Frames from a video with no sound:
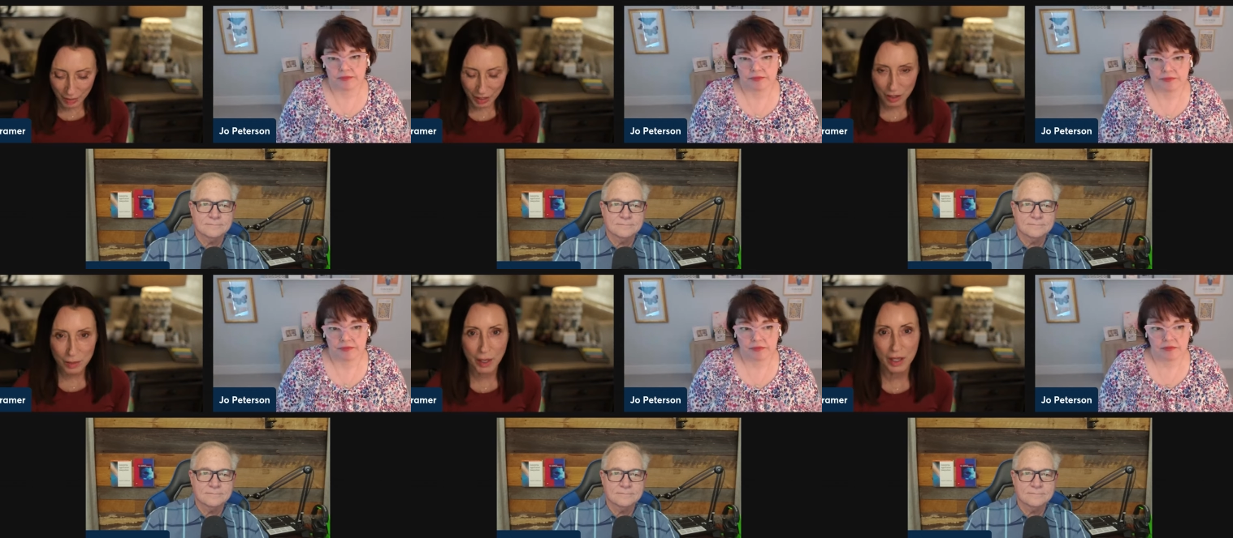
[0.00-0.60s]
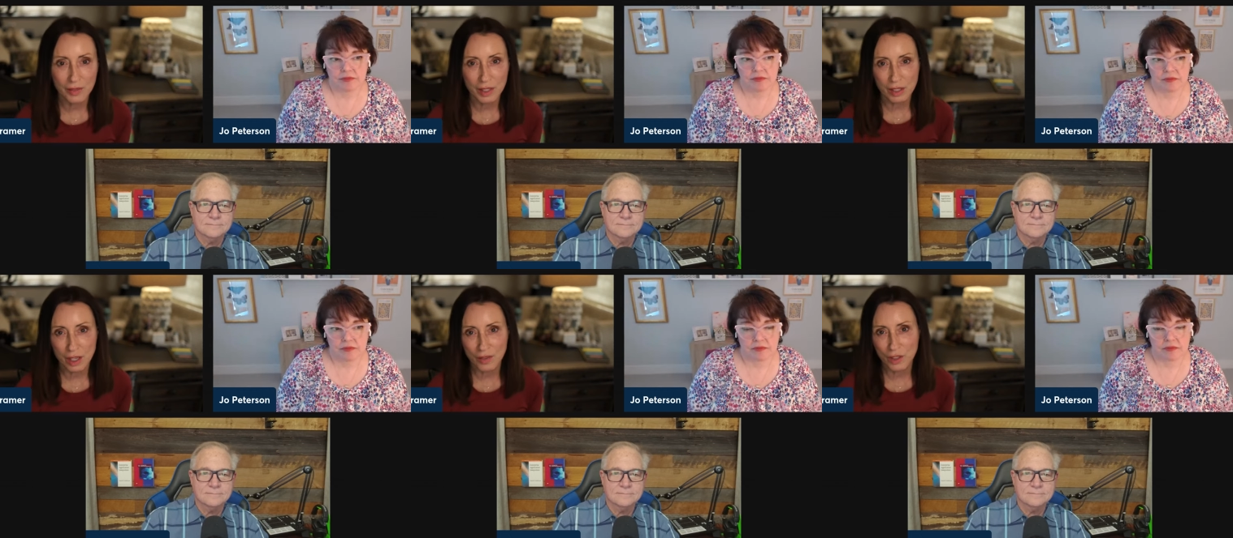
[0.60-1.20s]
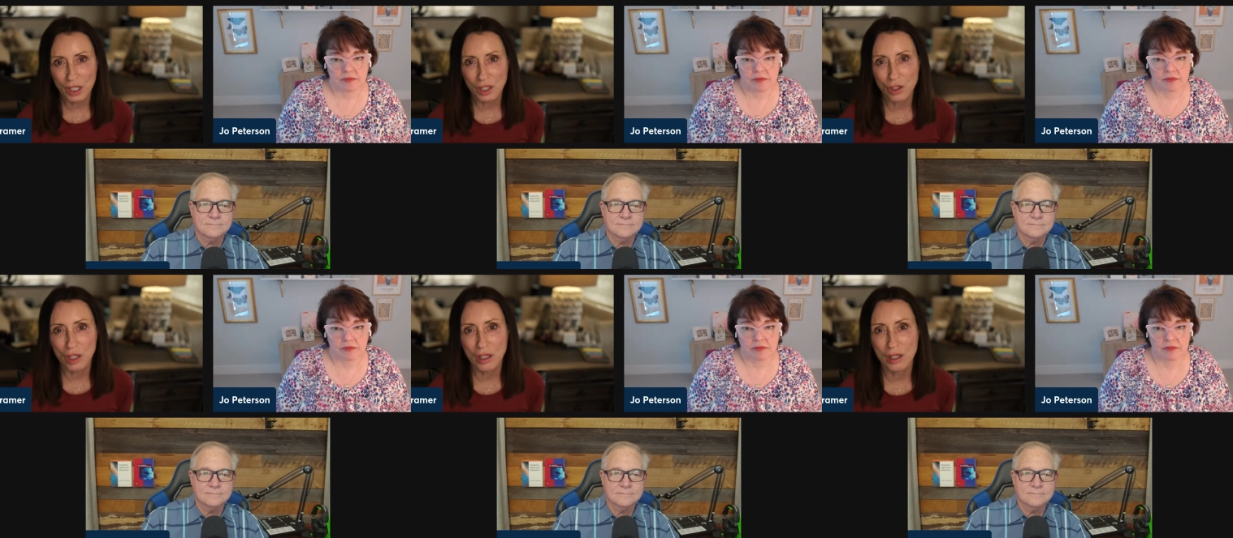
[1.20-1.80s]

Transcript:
Speaker 1: as part of this conversation